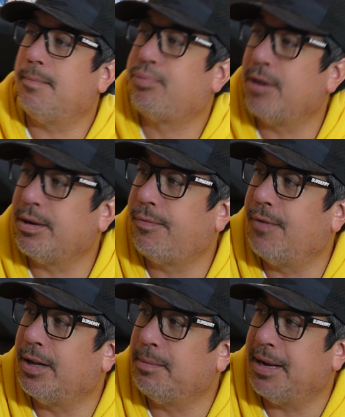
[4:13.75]
printer
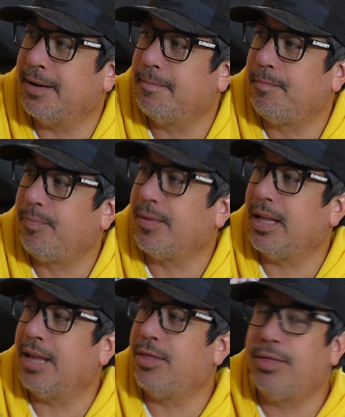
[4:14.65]
filament
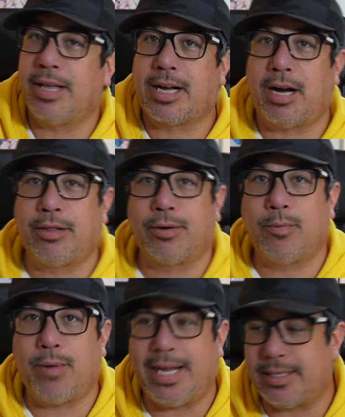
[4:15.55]
in the color
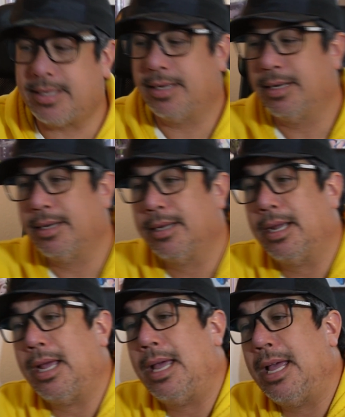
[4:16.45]
wheat.
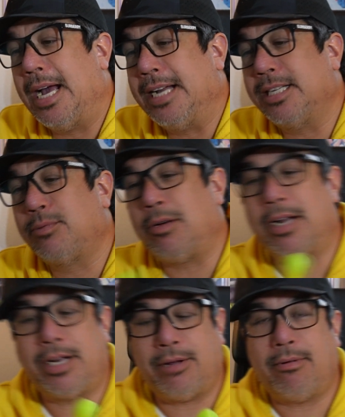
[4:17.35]
I just
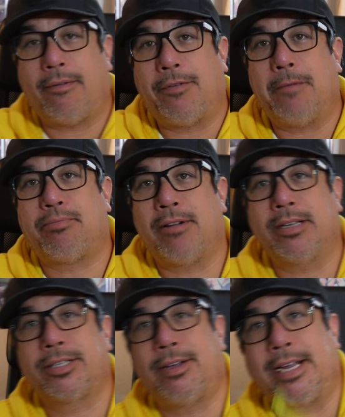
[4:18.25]
wanted to do a few
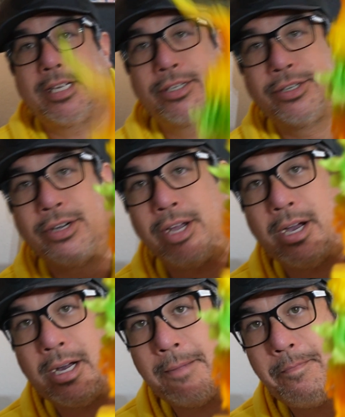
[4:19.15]
prints so I could show
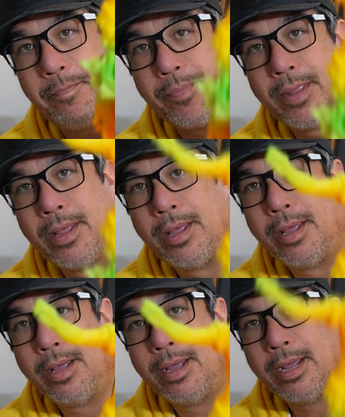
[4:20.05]
y'all.
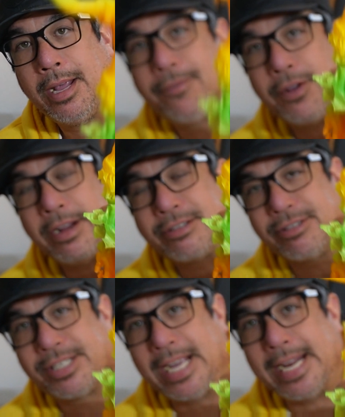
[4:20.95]
If you're
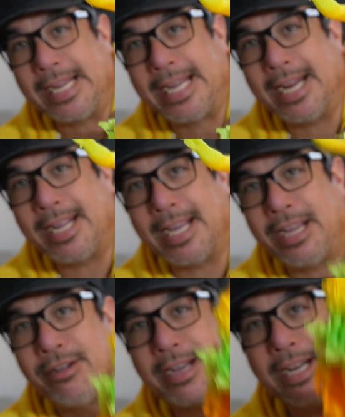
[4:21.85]
interested in getting it,
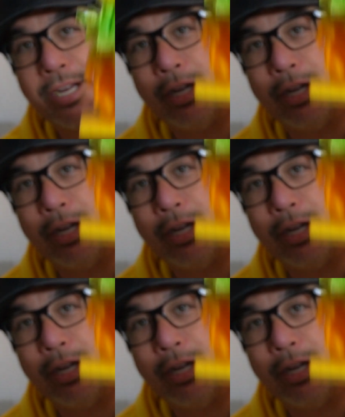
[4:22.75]
you kind of